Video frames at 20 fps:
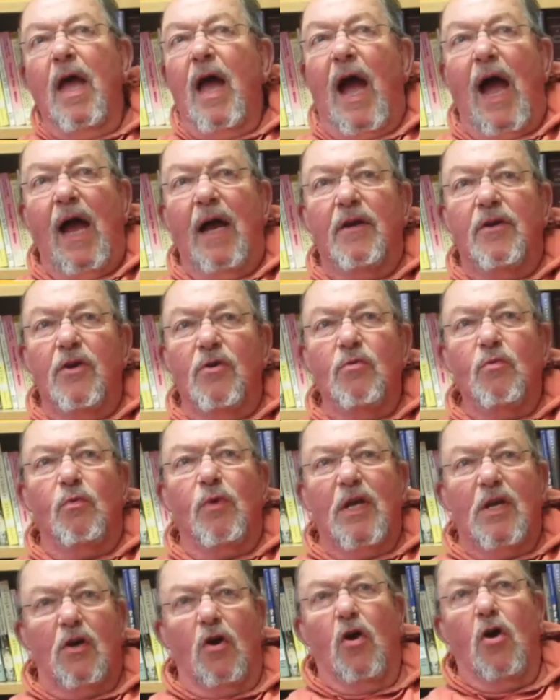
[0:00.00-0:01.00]
I don't
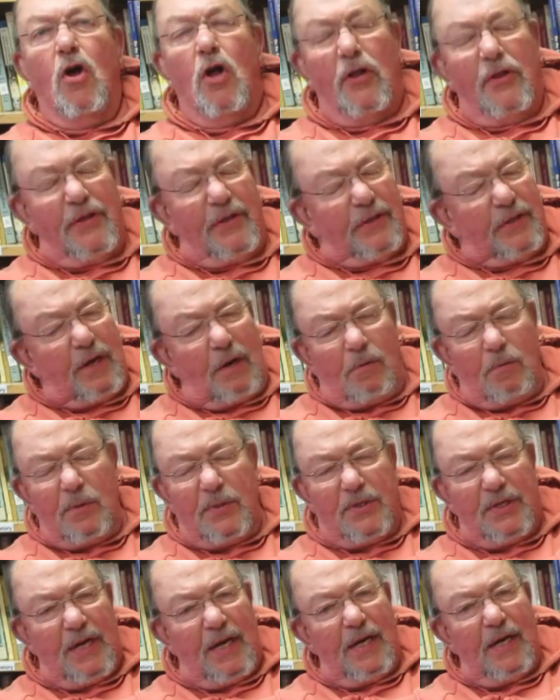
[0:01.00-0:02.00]
recall that there
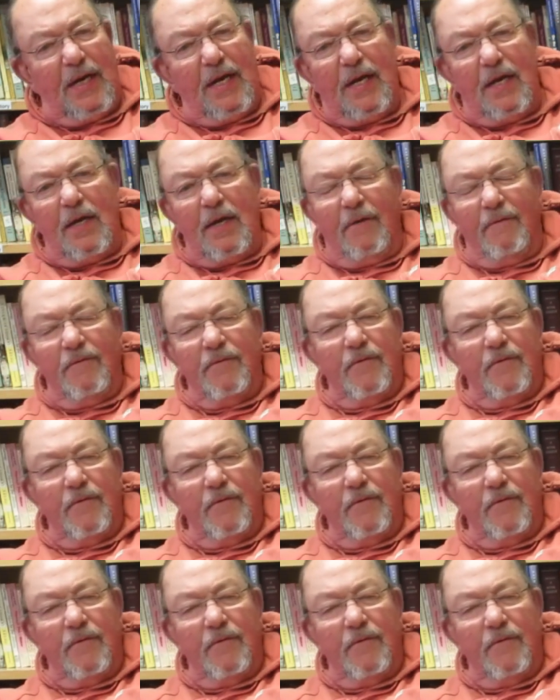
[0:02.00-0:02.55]
was any.